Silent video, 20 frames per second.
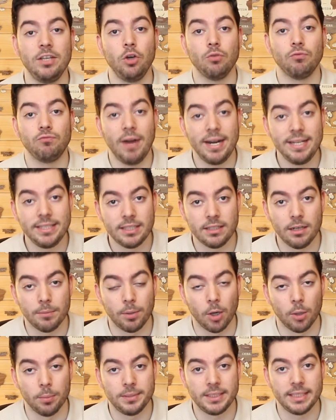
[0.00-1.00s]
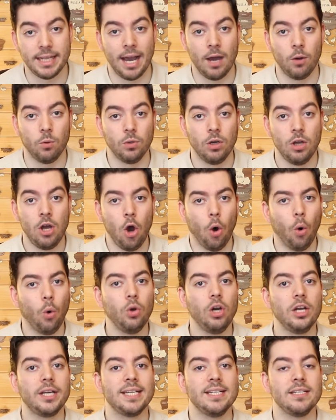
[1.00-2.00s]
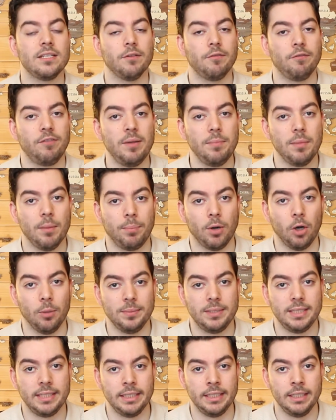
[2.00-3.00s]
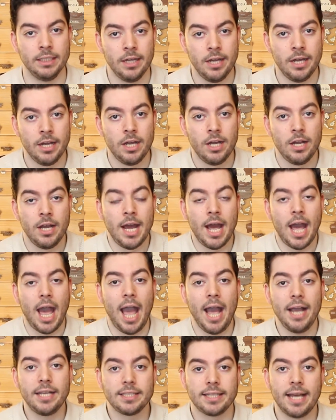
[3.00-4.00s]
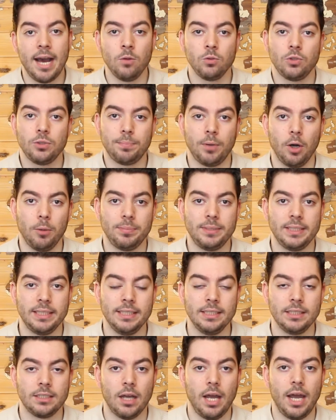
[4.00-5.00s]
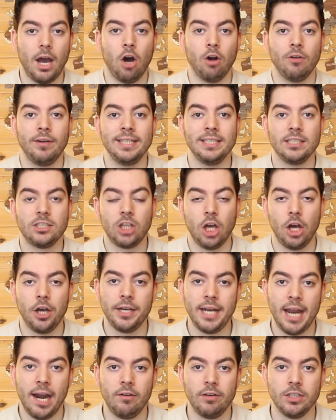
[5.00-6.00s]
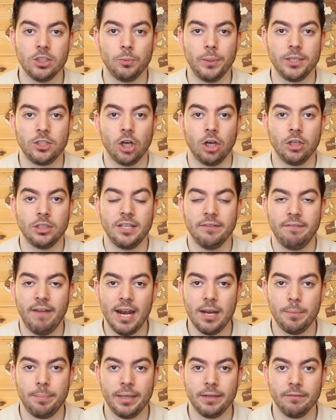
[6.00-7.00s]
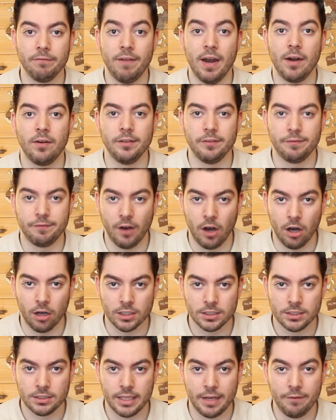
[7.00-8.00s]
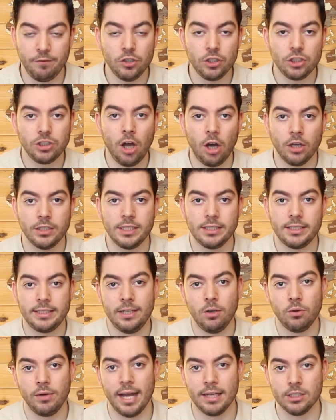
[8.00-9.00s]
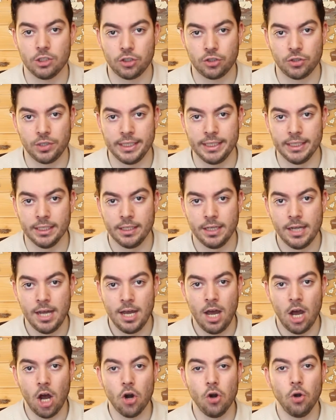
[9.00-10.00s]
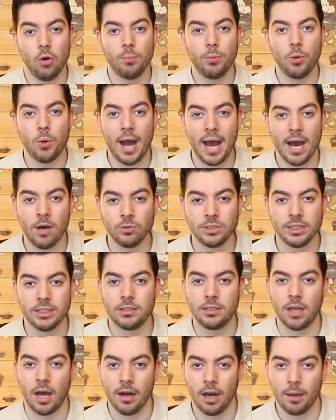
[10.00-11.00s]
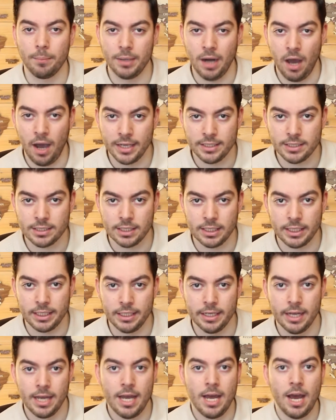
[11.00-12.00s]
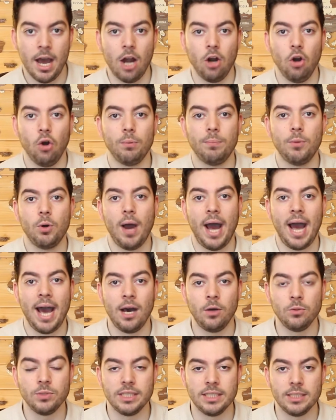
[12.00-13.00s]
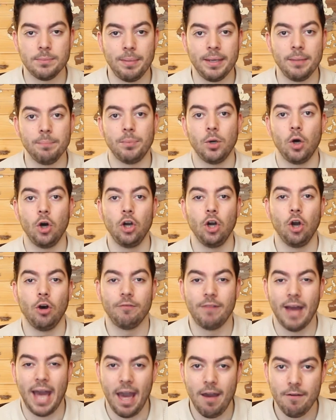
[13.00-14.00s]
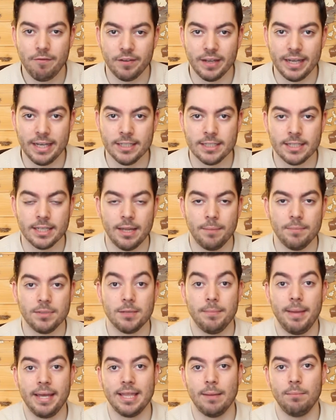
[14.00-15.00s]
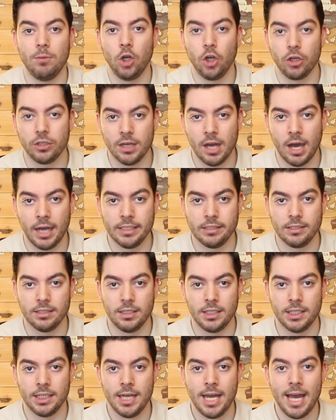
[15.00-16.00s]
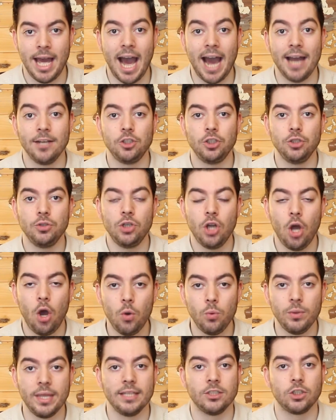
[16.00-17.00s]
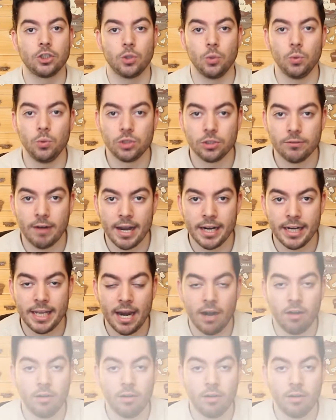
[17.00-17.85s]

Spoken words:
you're renting the property out or looking to flip the property, ex-council properties are in certain areas which are developing very fast. If you start to see on that street, a lot more houses done up nicely, a lot more houses being put a lot of effort into them to make them look nicer. And you know there's schools around the